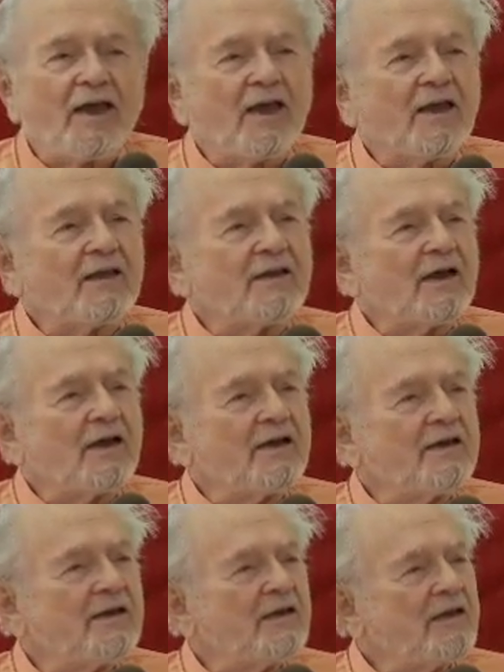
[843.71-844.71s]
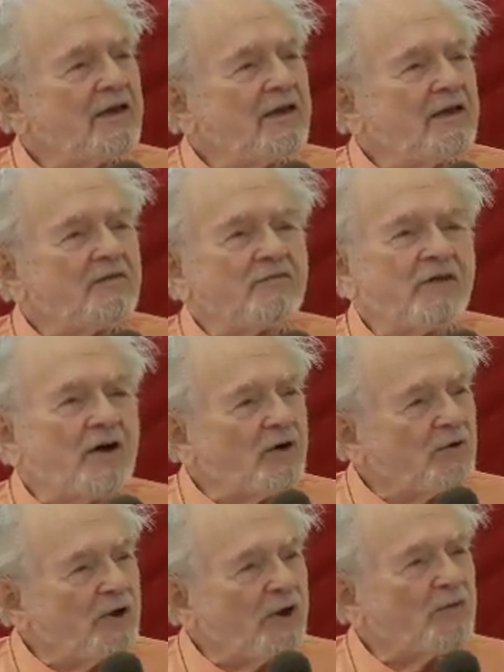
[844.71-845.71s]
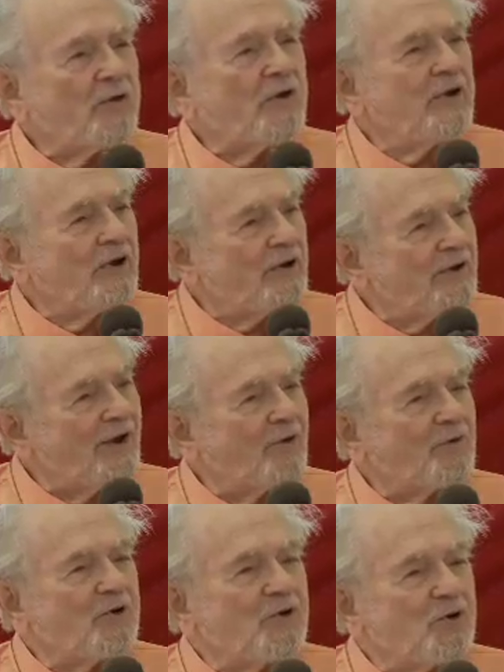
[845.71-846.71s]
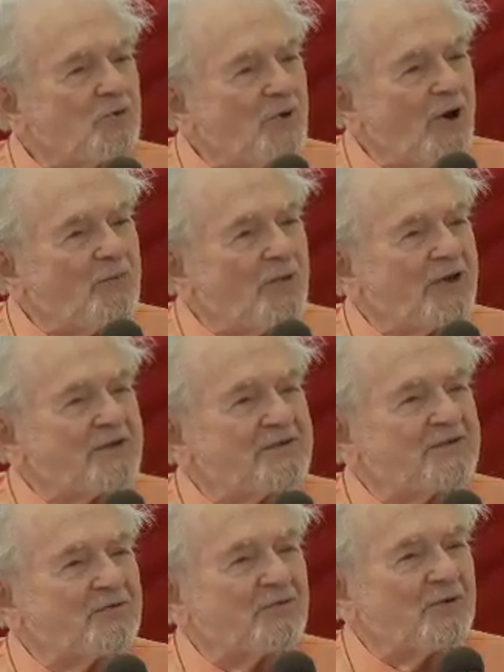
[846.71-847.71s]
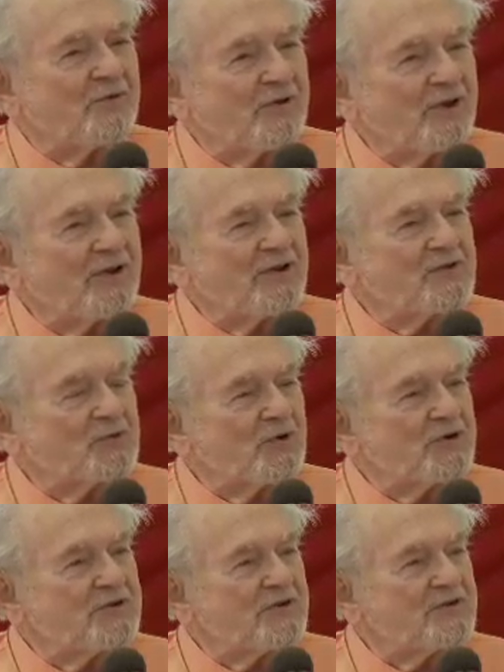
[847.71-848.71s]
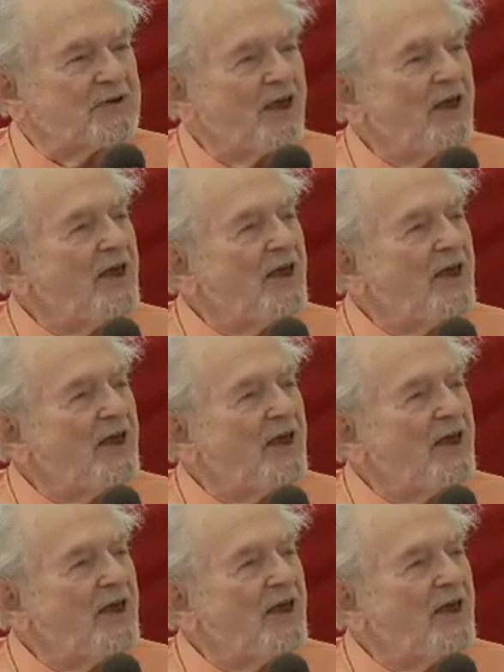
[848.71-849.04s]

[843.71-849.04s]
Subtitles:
And I vowed I would do my best to fulfill his wishes.